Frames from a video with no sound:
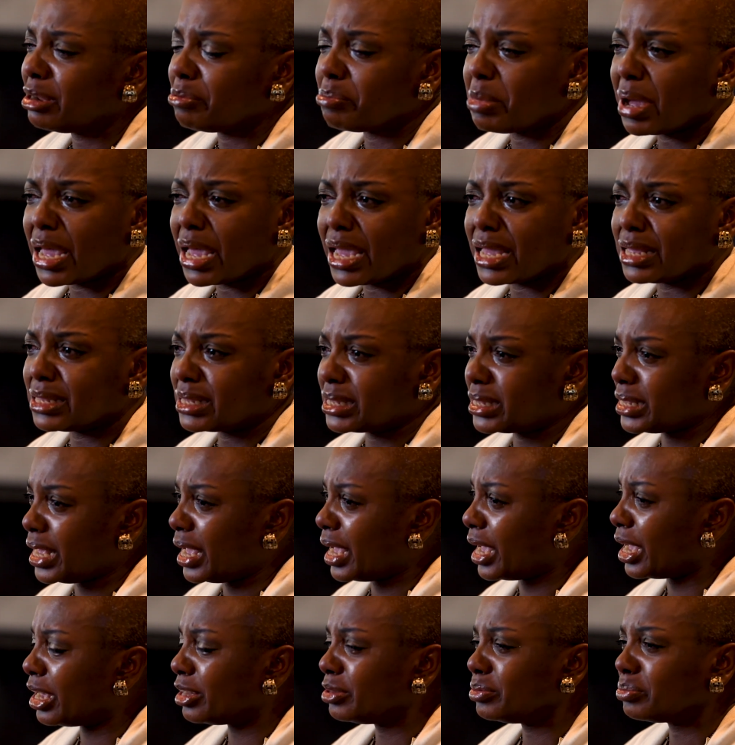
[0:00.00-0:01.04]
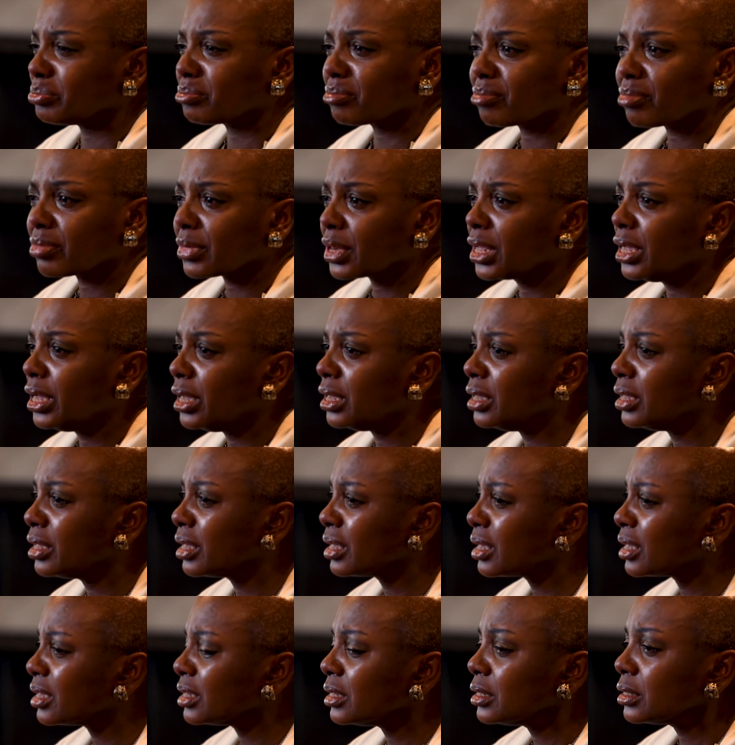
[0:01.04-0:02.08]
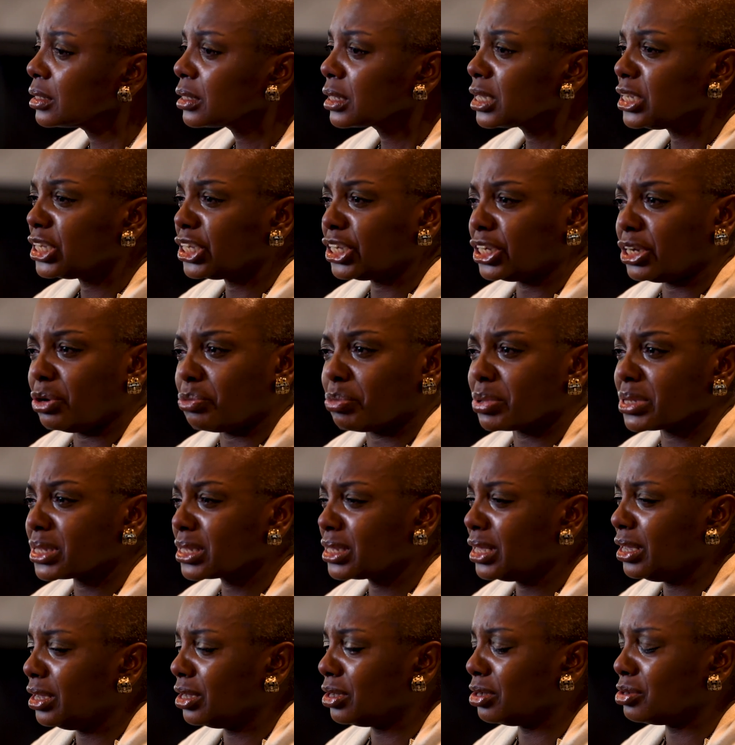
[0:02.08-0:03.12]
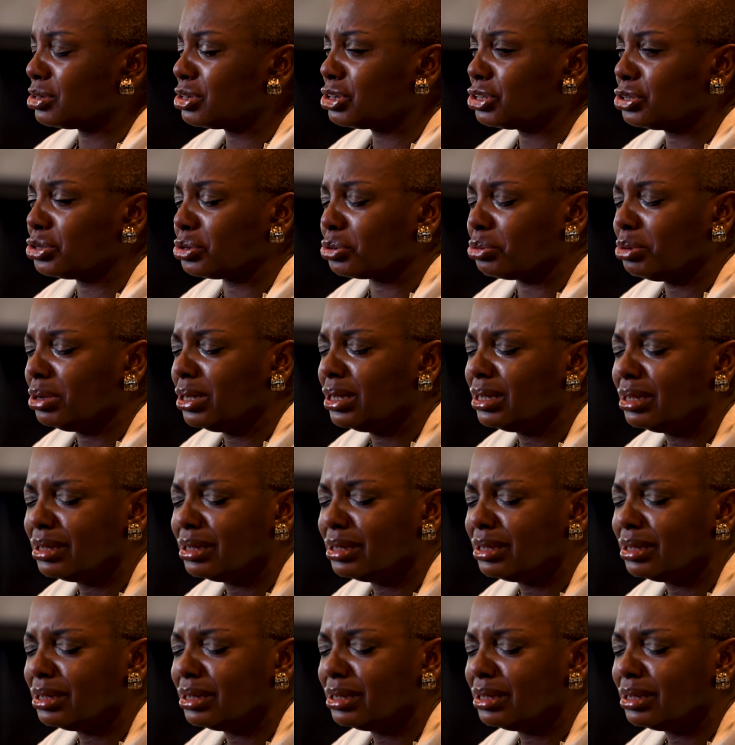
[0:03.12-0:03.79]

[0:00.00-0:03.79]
the man said she was killed too.